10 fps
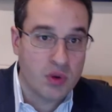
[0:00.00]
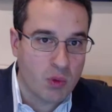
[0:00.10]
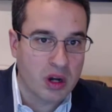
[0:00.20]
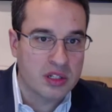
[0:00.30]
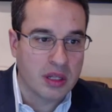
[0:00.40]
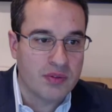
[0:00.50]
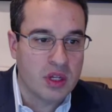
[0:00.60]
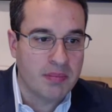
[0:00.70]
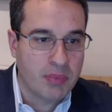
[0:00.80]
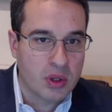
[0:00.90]
If you wanted to live
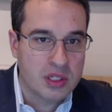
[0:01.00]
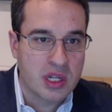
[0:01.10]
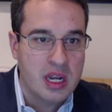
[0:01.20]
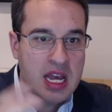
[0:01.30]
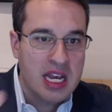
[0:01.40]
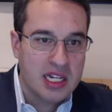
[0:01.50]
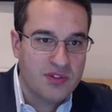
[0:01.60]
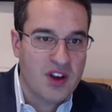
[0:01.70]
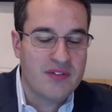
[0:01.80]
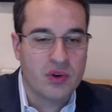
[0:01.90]
in Burlington,
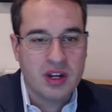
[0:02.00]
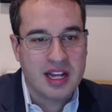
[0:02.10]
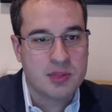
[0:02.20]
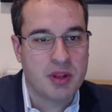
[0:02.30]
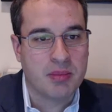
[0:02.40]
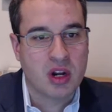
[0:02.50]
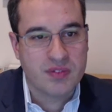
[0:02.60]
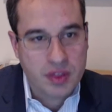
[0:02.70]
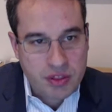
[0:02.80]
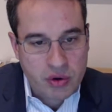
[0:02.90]
it's $549. It's been on the
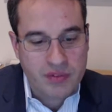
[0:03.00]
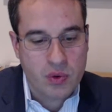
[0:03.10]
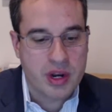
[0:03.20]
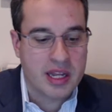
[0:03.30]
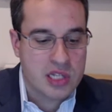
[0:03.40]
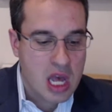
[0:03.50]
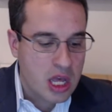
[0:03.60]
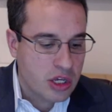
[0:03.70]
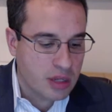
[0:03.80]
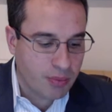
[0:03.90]
market for 34 days.
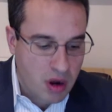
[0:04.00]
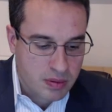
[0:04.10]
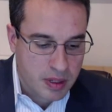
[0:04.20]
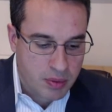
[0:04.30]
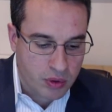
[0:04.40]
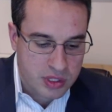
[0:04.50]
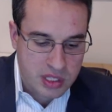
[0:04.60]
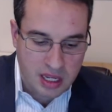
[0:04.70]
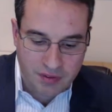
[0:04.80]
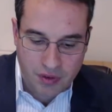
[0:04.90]
You could probably pull
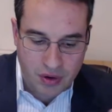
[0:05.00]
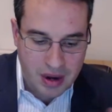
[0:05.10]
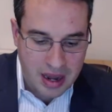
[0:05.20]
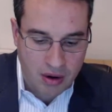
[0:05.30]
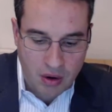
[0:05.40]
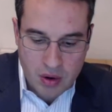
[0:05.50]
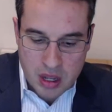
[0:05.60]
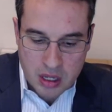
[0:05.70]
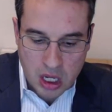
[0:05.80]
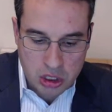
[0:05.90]
this thing for, I don't
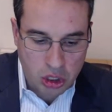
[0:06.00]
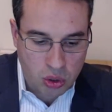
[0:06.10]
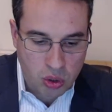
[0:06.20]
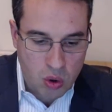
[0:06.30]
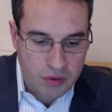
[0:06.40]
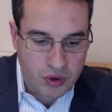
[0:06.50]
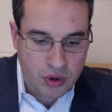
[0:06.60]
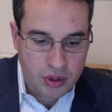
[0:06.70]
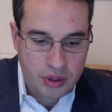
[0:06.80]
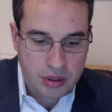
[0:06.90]
know, a little
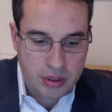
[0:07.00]
over